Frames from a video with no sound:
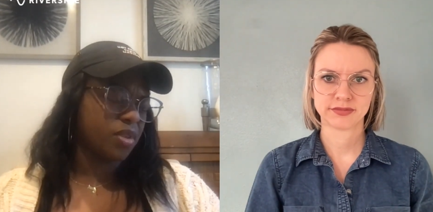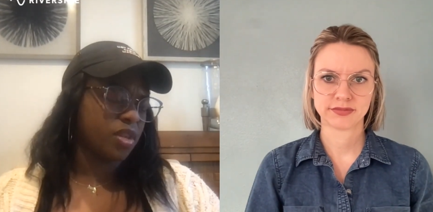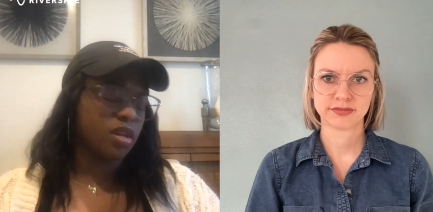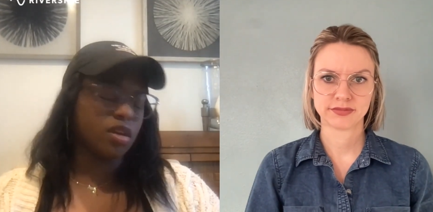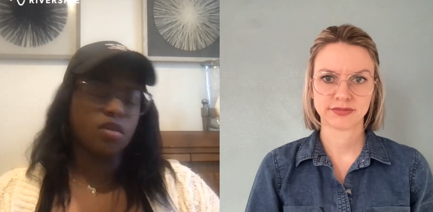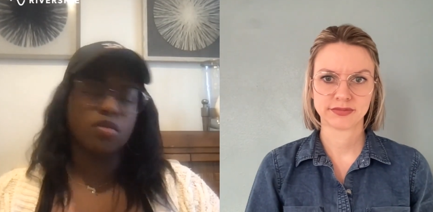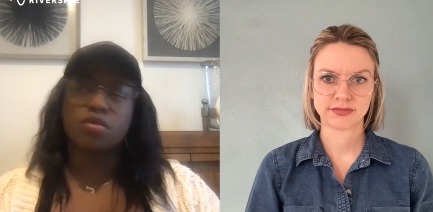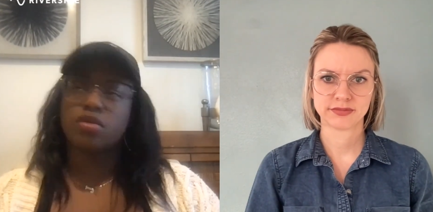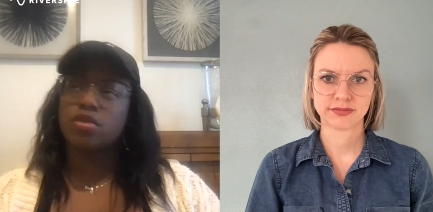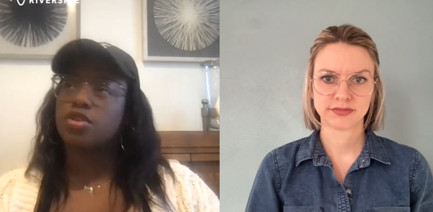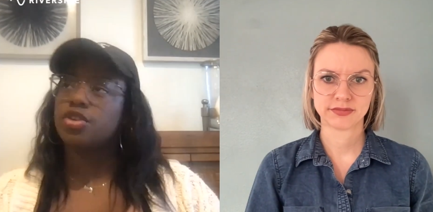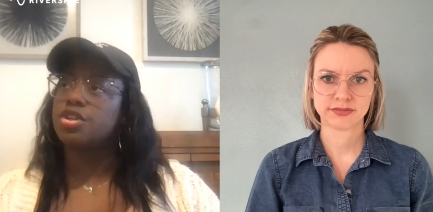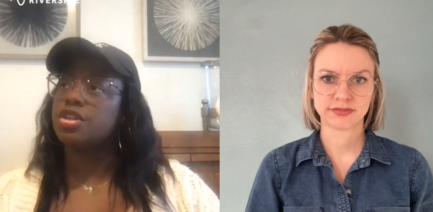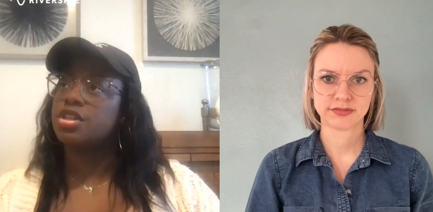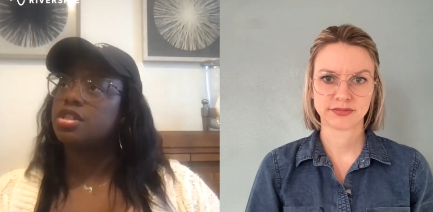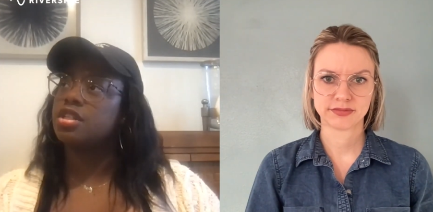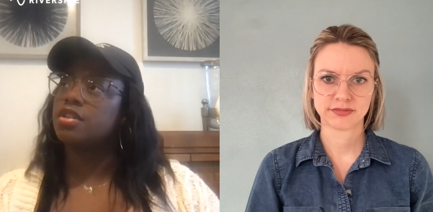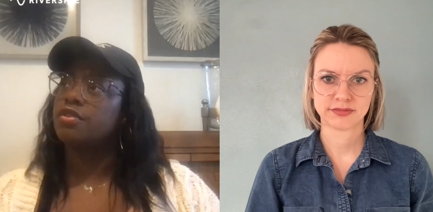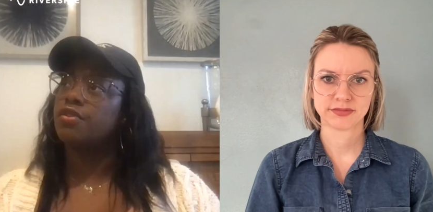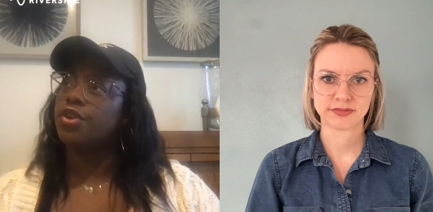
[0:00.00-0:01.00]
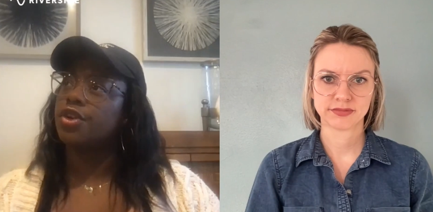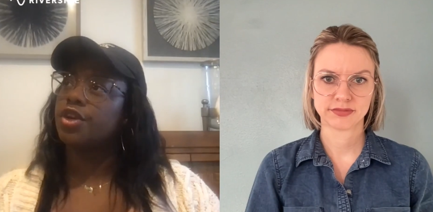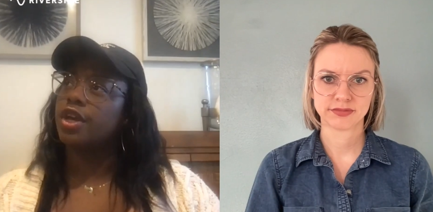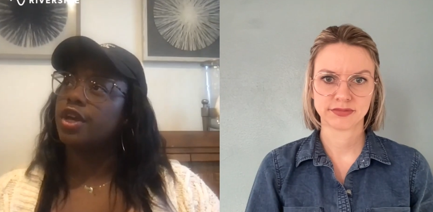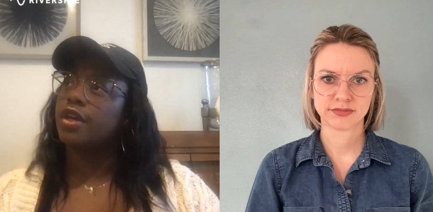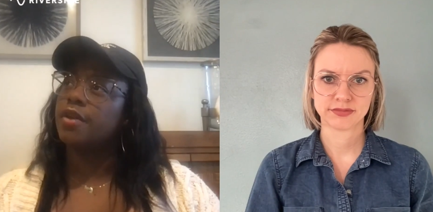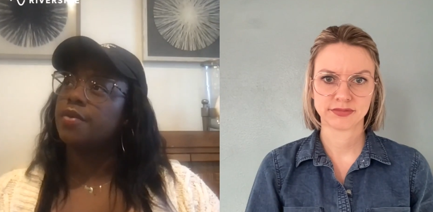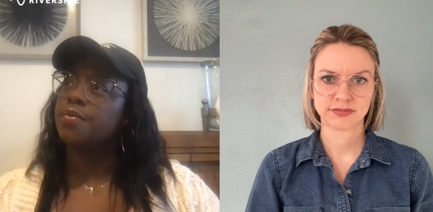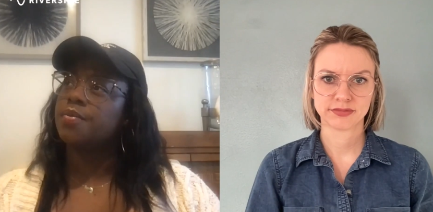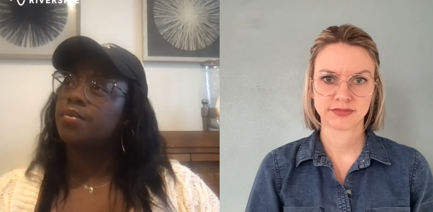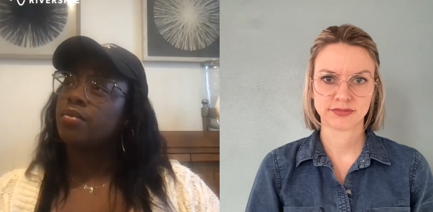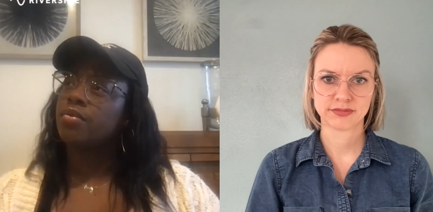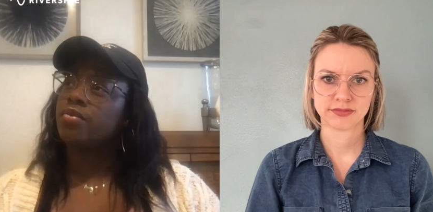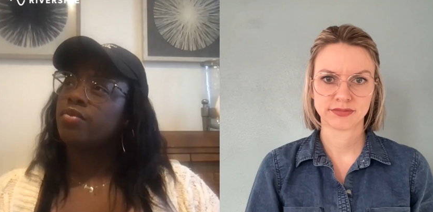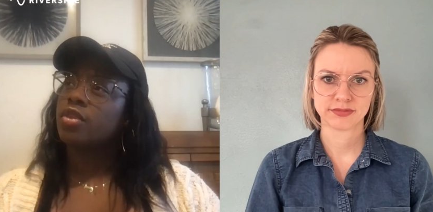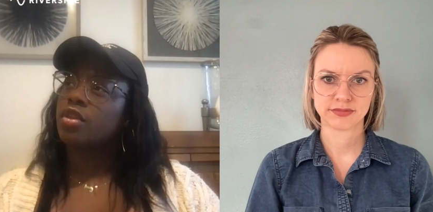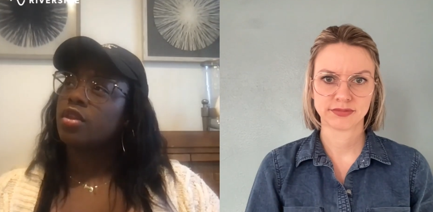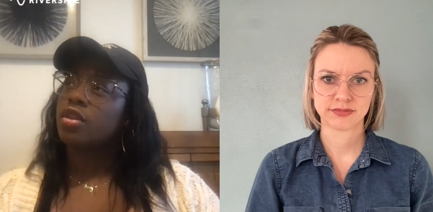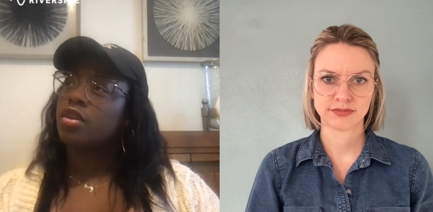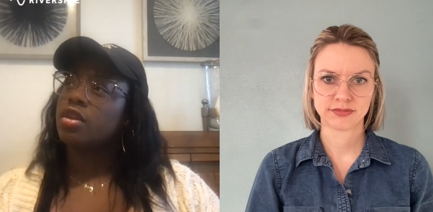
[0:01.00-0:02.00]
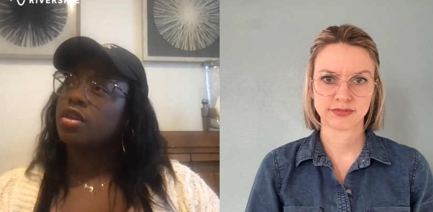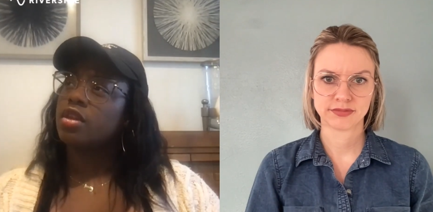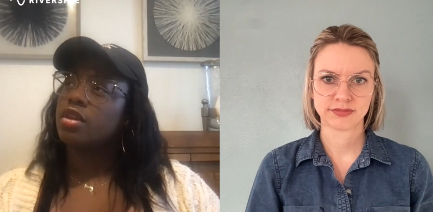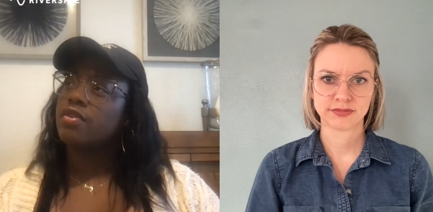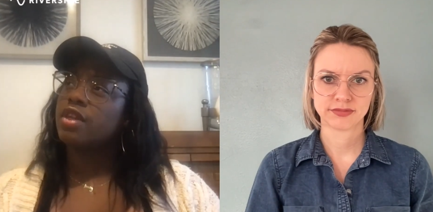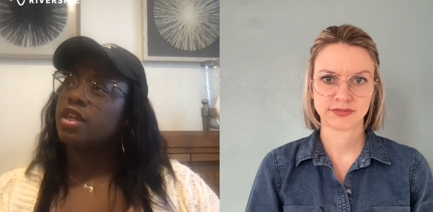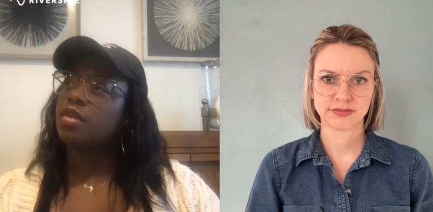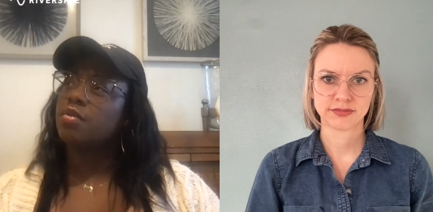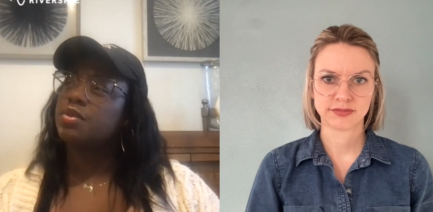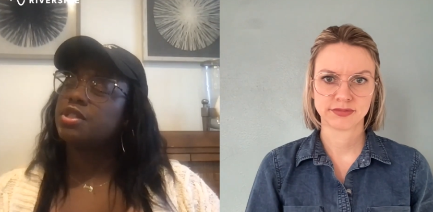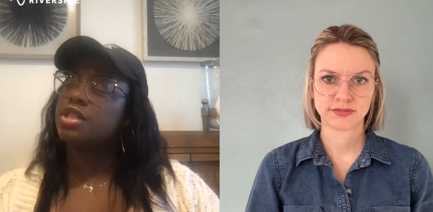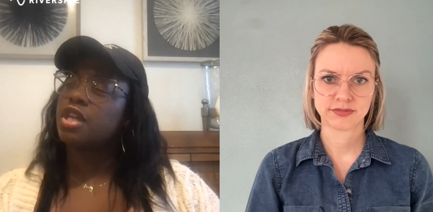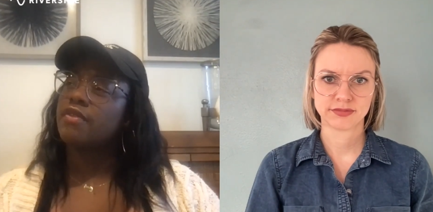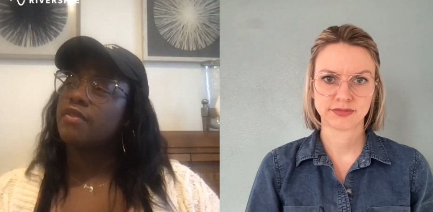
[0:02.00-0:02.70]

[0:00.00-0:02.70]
Speaker 1: oh goodness i forget i think it was